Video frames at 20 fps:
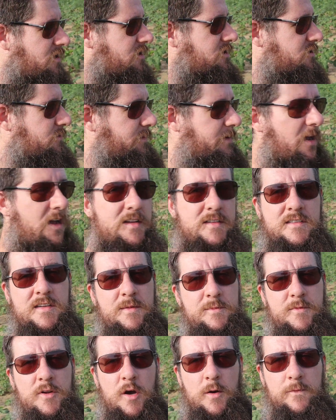So we got
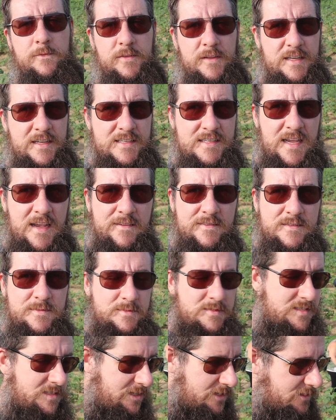some to hopefully save some
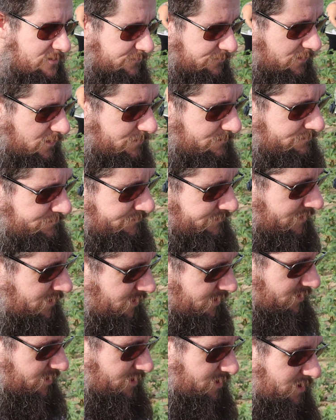seeds from.
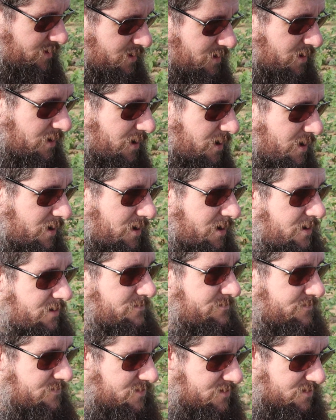
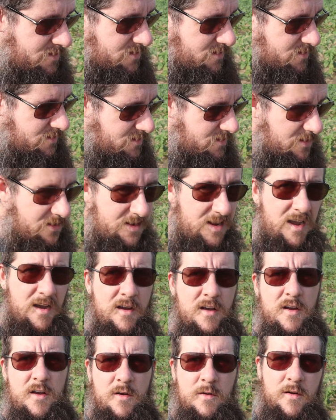And yeah,
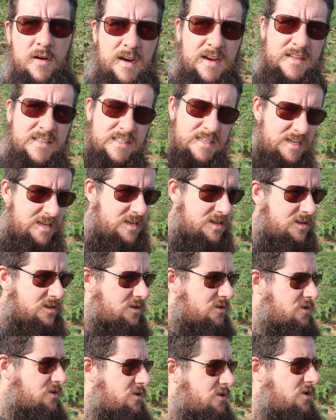we're gonna see
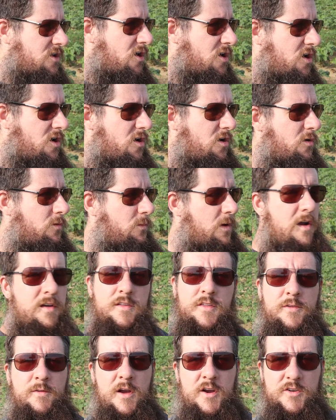where
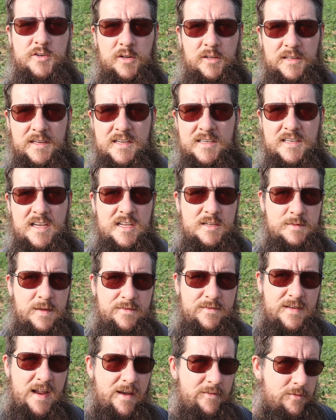the threshold is because
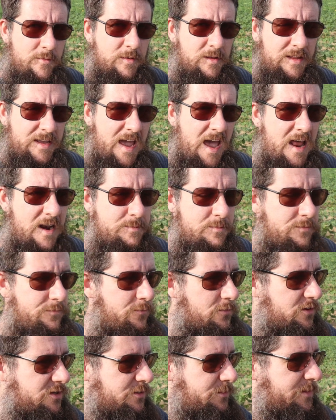we've never really had it
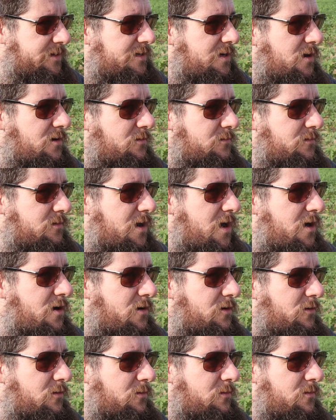before, so we don't
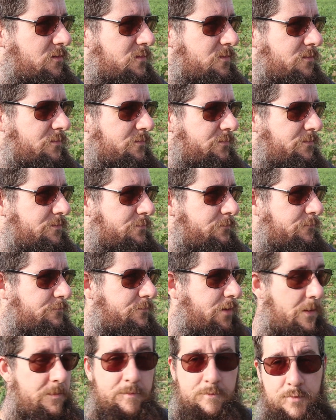know,
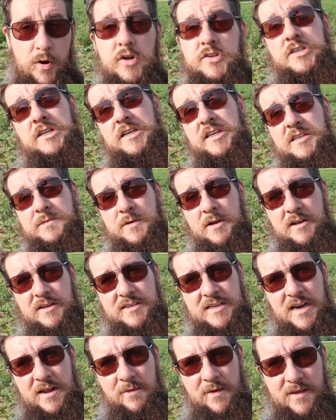from personal
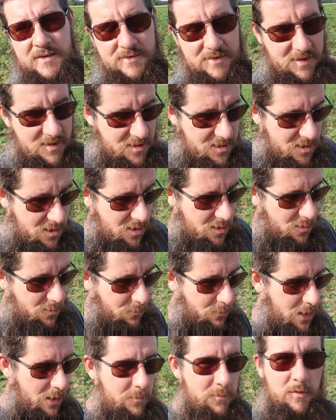experience anyways,
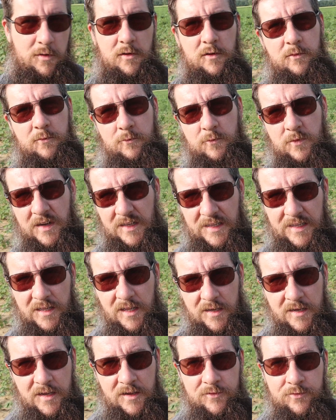what we're really
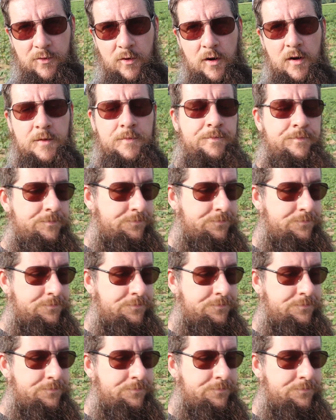looking for.